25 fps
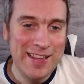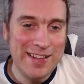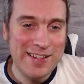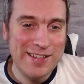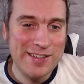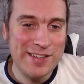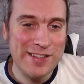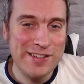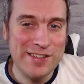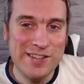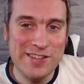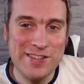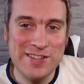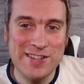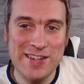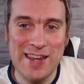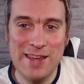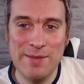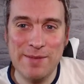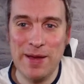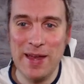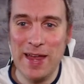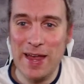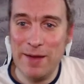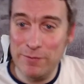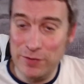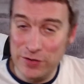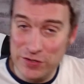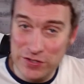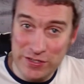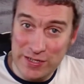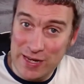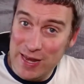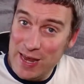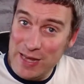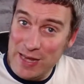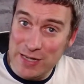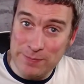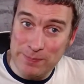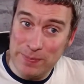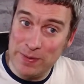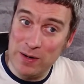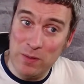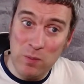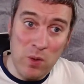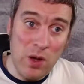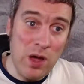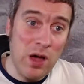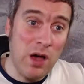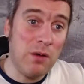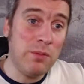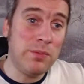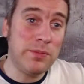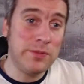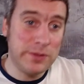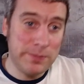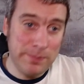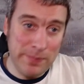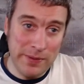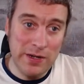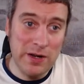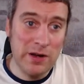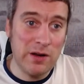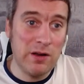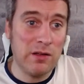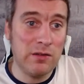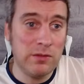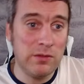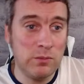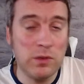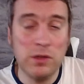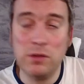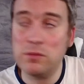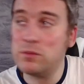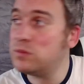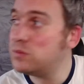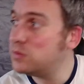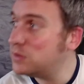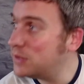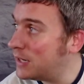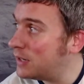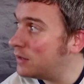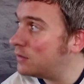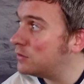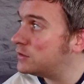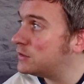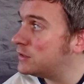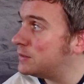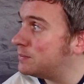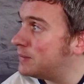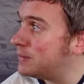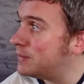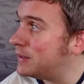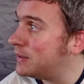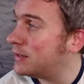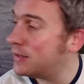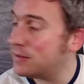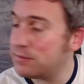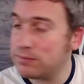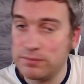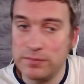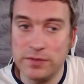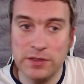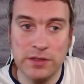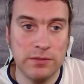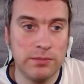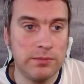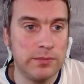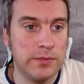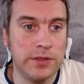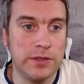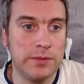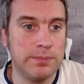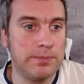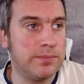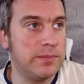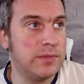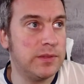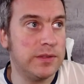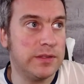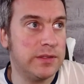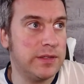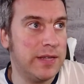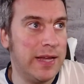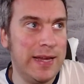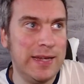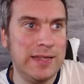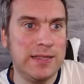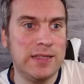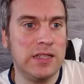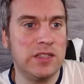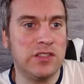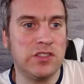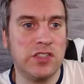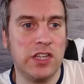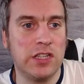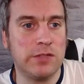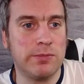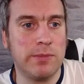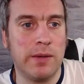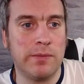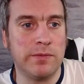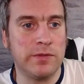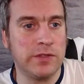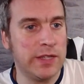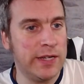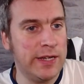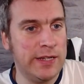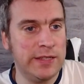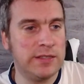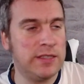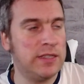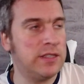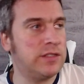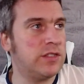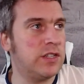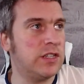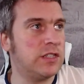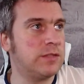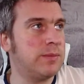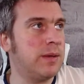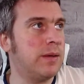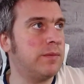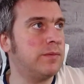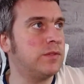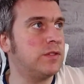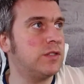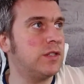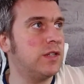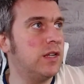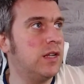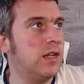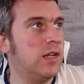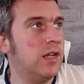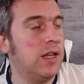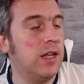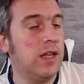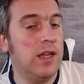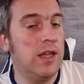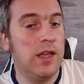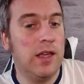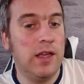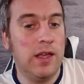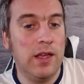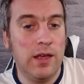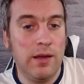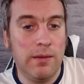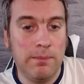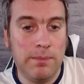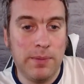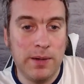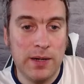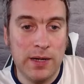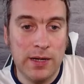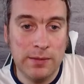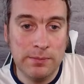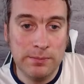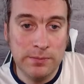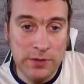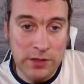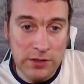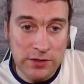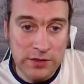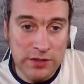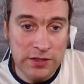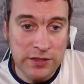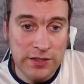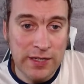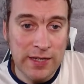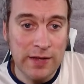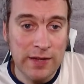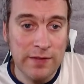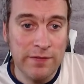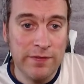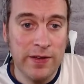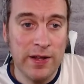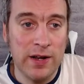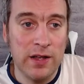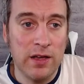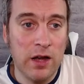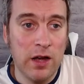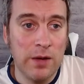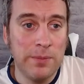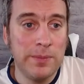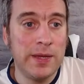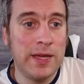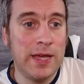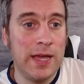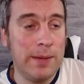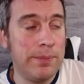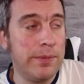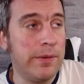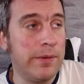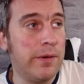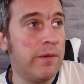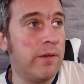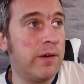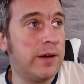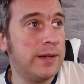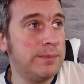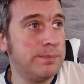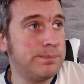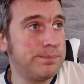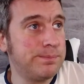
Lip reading: Good to see you, mate. Yeah, it's been a while. It's been a long. How long's it been? Easily 6 months. Easily 6 months. But good to see you, fella. Hope you're keeping all right.